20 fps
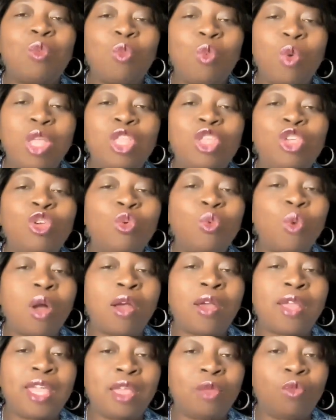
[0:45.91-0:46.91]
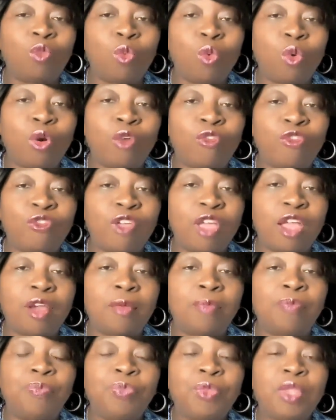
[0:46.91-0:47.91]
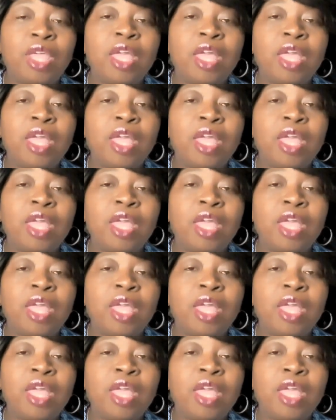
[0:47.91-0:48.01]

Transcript: when you are in warfare.